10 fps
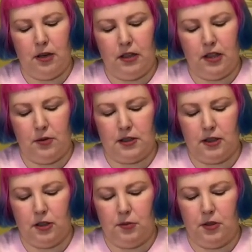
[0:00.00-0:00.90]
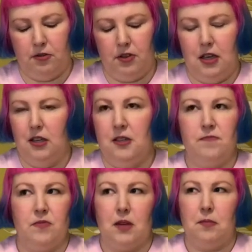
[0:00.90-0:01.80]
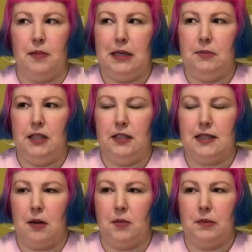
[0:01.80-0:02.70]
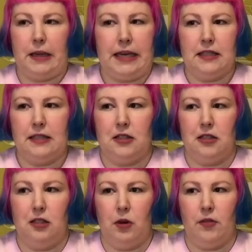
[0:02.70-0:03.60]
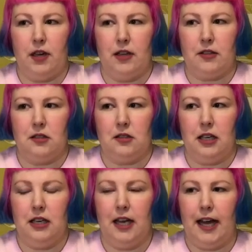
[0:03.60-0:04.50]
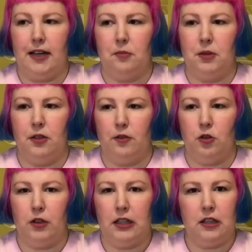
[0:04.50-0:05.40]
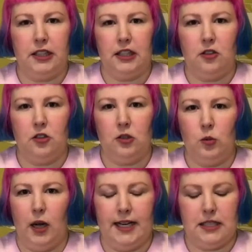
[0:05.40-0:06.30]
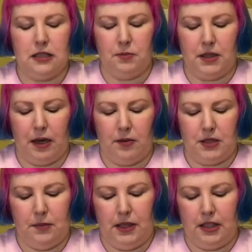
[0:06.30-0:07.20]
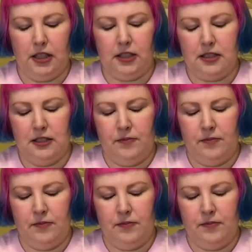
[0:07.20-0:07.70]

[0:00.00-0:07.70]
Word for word: I think there was a little bit of maybe some of the pieces in the 1000 had a bit of crinkling on the white, but that was about it